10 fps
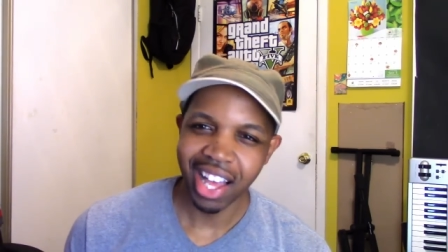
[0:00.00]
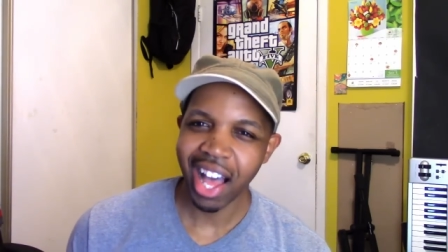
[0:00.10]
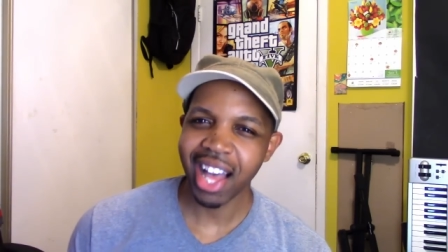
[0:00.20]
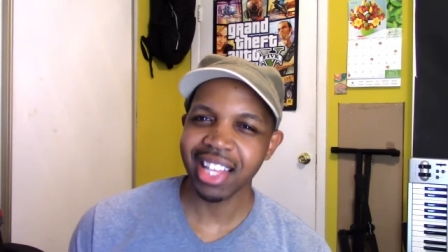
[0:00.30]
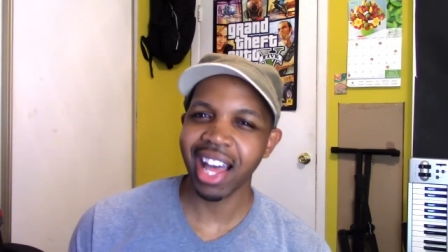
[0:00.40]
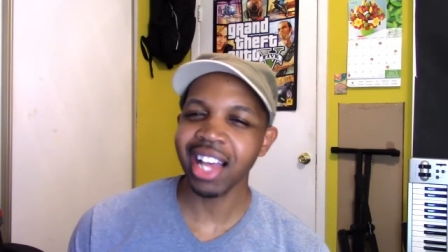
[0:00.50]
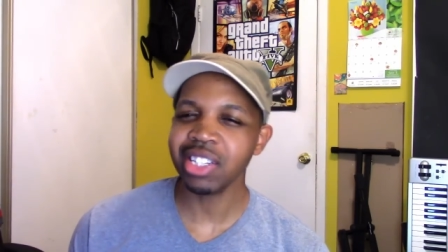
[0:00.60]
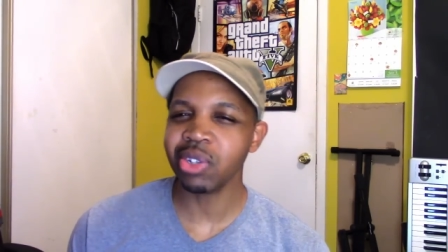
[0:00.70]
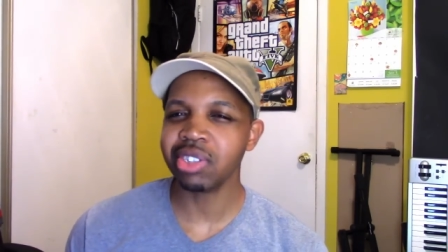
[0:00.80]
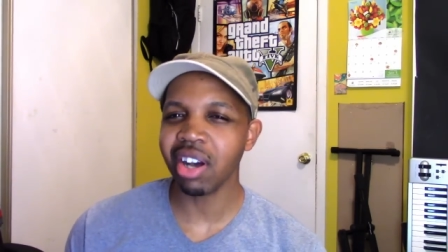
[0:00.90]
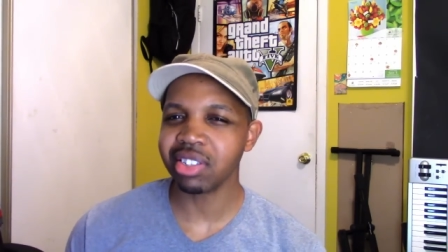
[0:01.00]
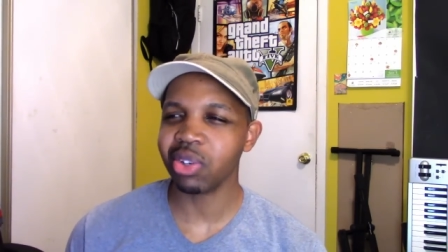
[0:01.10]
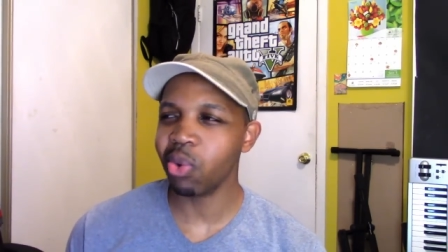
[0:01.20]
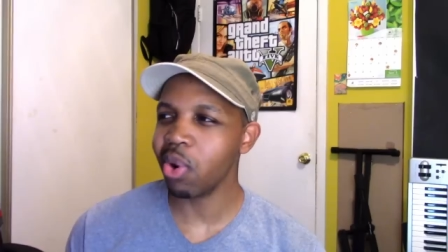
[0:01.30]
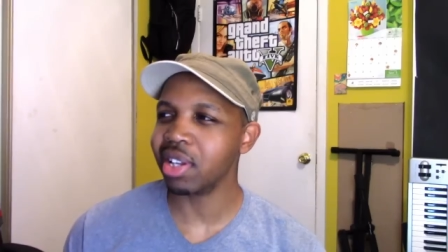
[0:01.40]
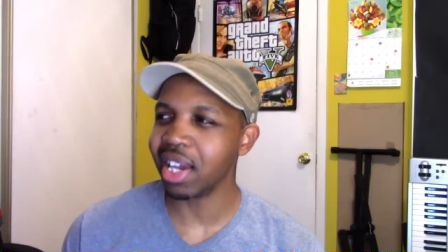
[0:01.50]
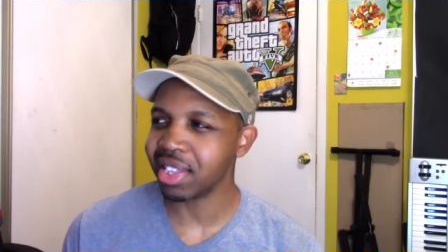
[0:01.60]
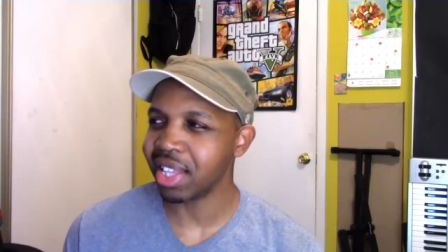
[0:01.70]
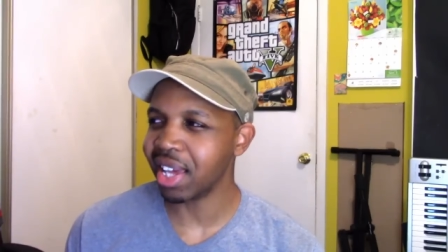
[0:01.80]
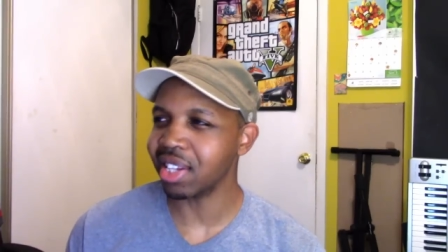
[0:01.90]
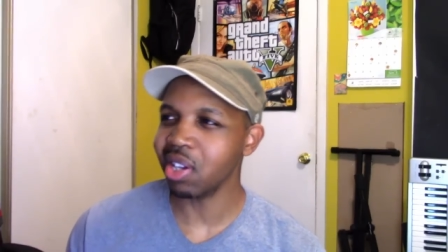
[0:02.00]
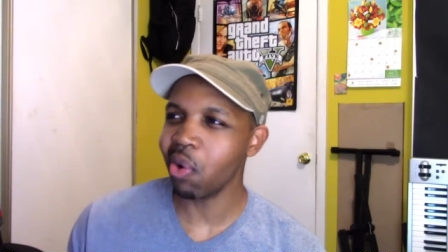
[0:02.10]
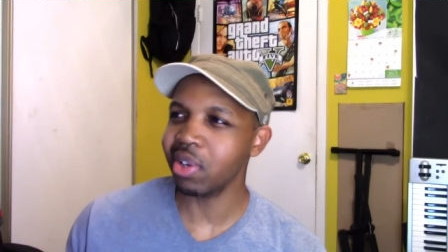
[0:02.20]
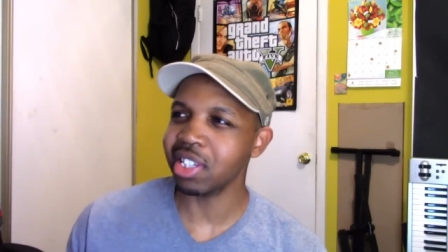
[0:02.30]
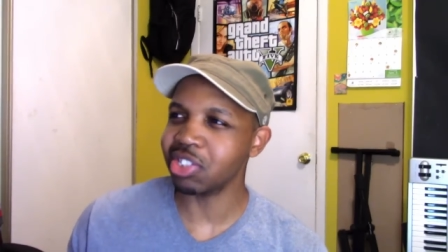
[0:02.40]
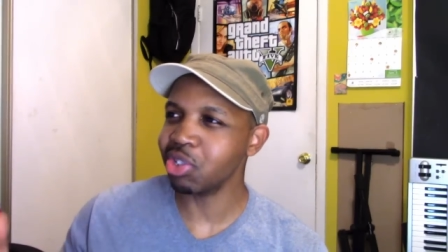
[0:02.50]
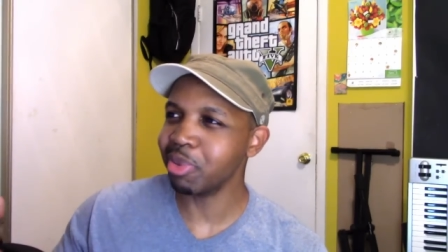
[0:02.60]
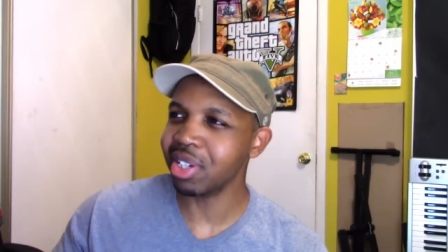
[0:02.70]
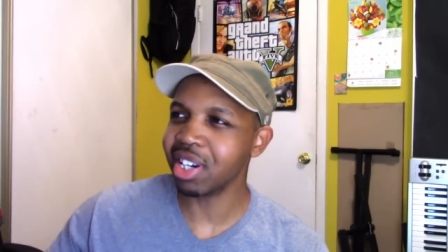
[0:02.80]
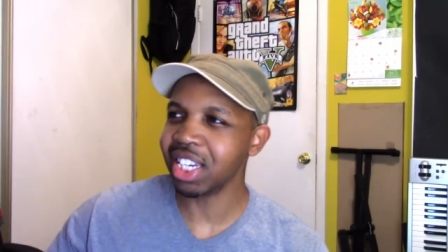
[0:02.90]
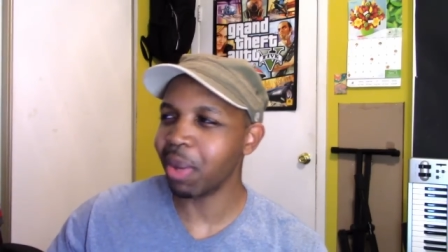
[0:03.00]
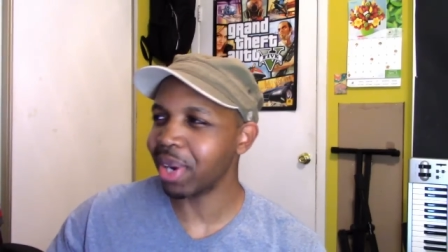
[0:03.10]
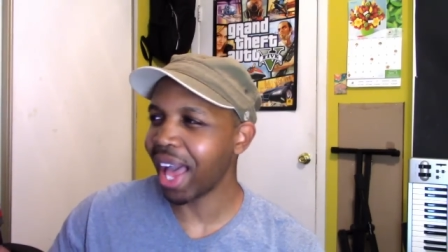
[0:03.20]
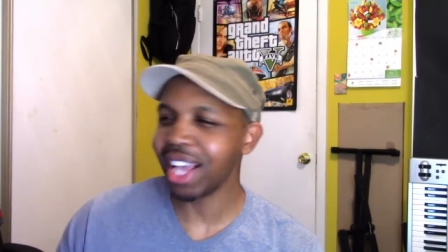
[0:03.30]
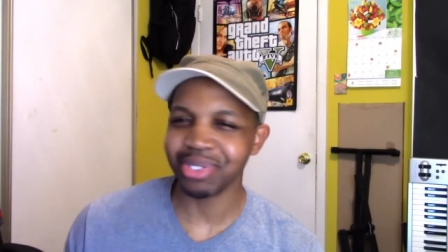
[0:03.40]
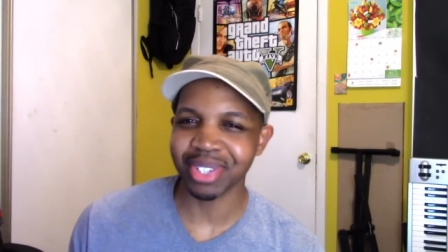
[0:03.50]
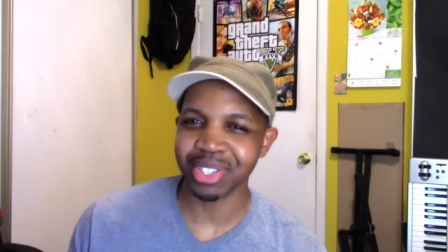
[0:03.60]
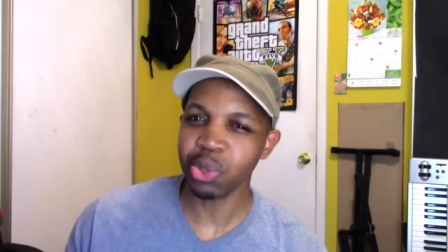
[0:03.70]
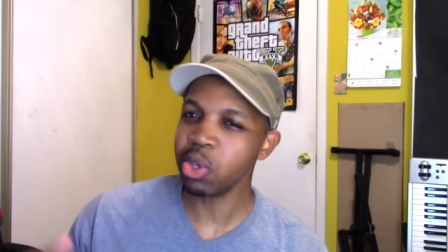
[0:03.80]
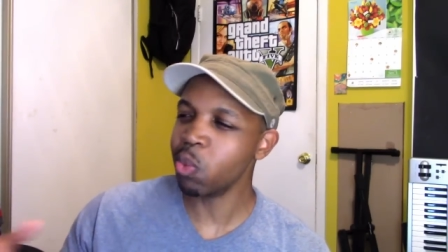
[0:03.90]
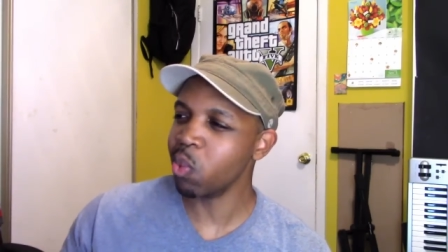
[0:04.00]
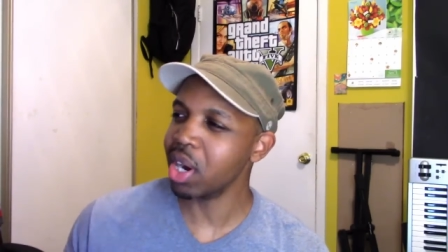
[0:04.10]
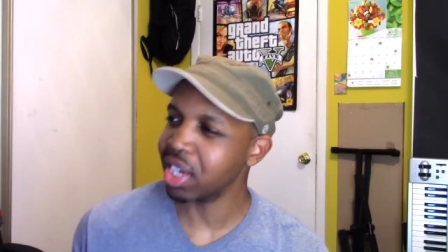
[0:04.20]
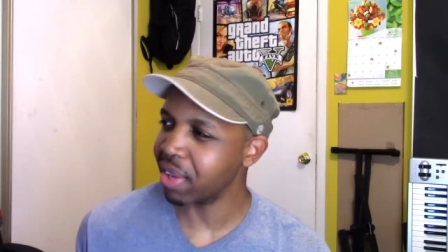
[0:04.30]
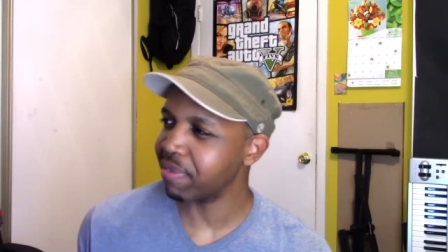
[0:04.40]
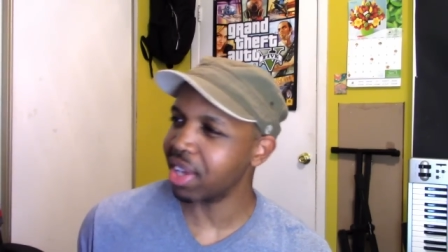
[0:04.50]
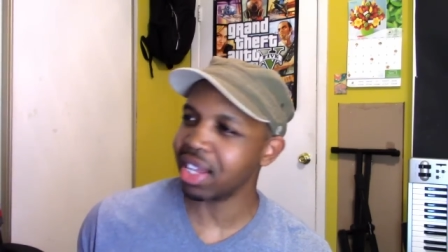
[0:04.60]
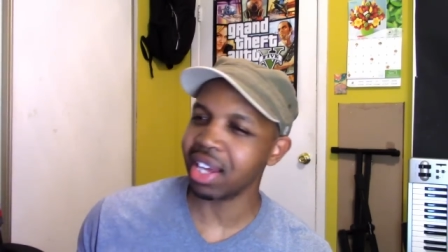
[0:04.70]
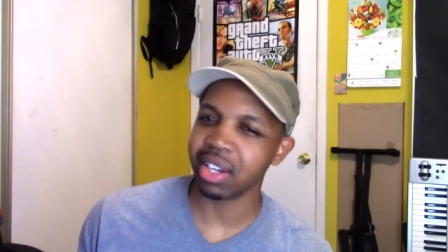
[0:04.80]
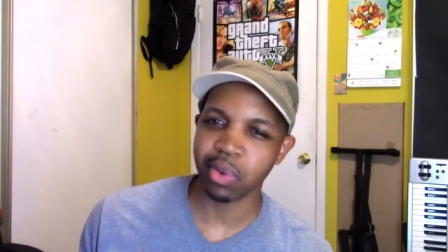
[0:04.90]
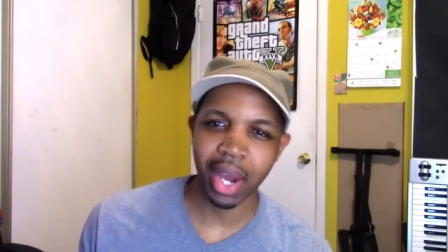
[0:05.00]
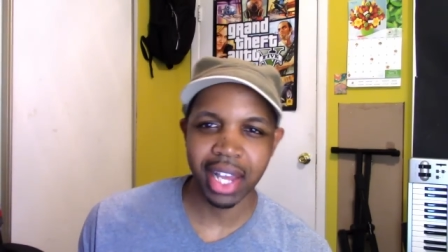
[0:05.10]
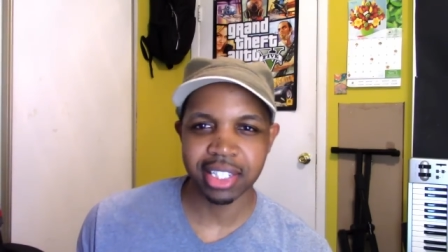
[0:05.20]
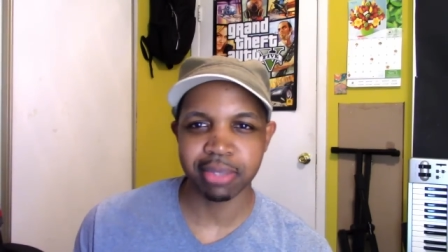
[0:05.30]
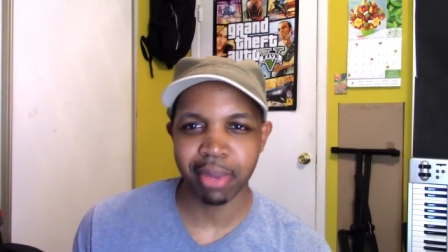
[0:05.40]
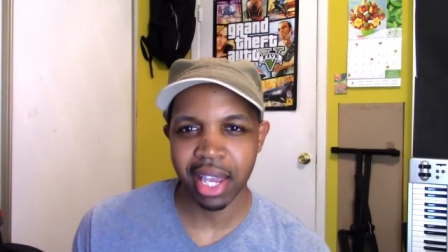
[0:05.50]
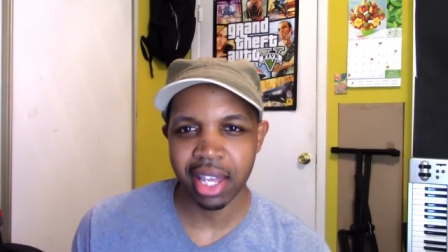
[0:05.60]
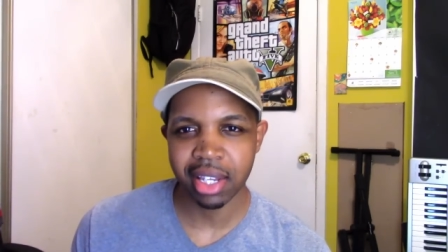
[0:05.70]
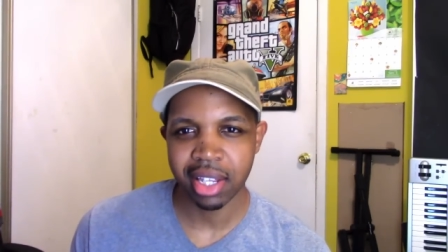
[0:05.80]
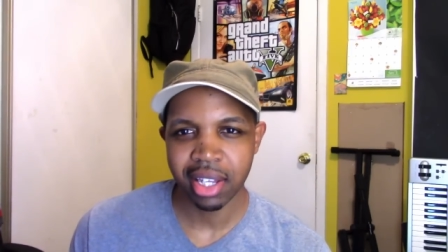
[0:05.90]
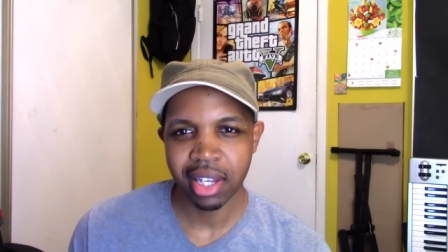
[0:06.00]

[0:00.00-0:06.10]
How, how you gonna talk to Cora like that, knowing that you've been hooking up with Astrid? You the one that fell out of grace, man.